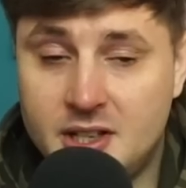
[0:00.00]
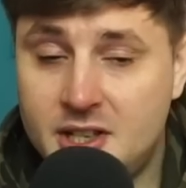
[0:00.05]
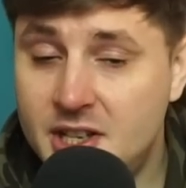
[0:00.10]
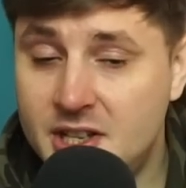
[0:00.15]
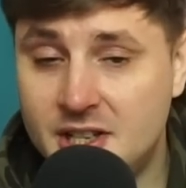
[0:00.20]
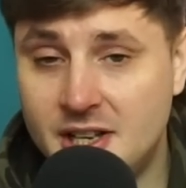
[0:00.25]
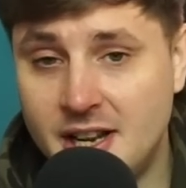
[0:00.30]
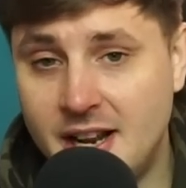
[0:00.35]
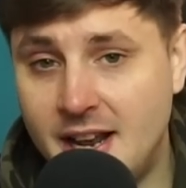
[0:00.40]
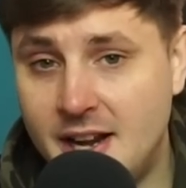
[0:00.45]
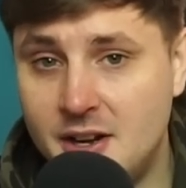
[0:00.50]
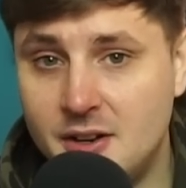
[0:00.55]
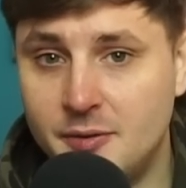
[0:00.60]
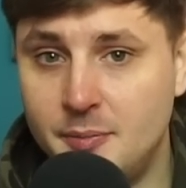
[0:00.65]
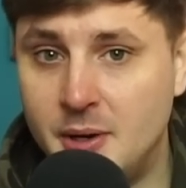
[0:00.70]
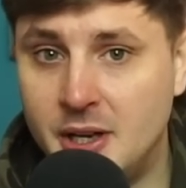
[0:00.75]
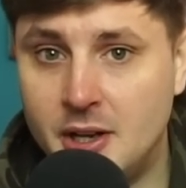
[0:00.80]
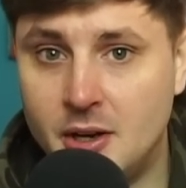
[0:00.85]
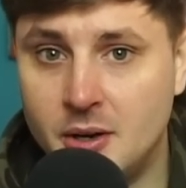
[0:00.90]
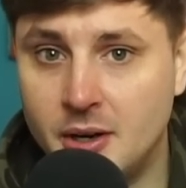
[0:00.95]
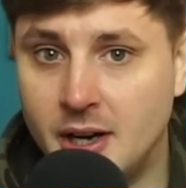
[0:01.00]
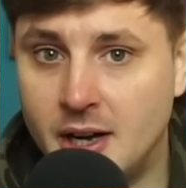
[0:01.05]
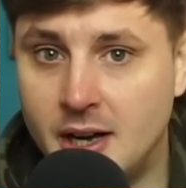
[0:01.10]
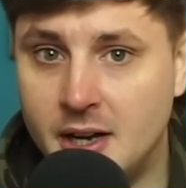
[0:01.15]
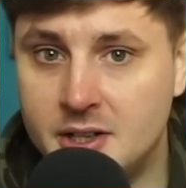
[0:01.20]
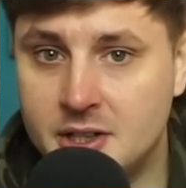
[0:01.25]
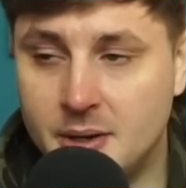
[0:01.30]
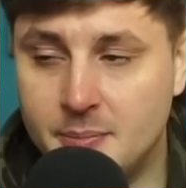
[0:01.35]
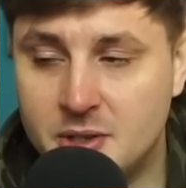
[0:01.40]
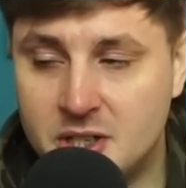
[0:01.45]
This isn't the end of me though,
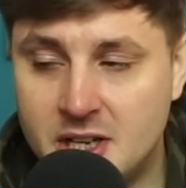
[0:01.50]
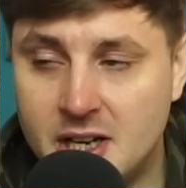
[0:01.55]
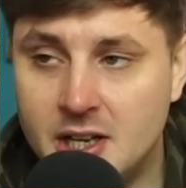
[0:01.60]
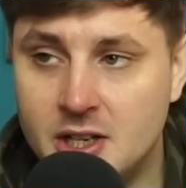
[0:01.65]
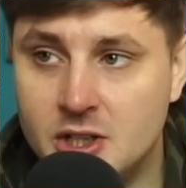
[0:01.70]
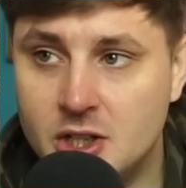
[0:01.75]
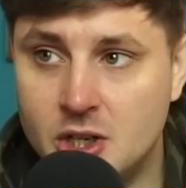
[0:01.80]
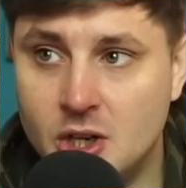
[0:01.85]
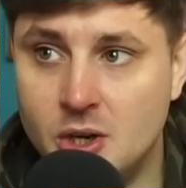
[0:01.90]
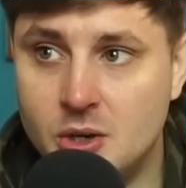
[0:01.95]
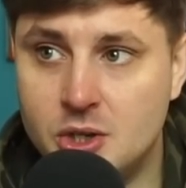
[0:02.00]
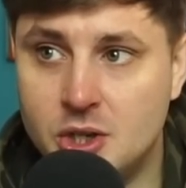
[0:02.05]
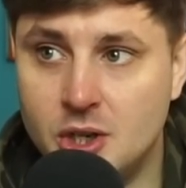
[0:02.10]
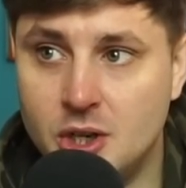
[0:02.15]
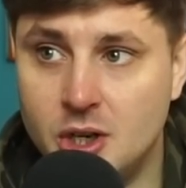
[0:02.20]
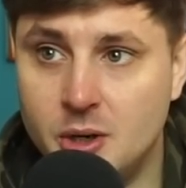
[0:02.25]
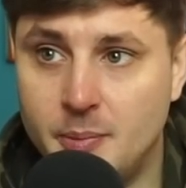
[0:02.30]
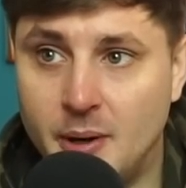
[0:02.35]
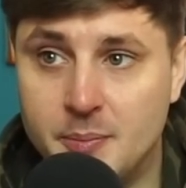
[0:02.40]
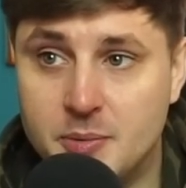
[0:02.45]
guys. I'm sticking to YouTube.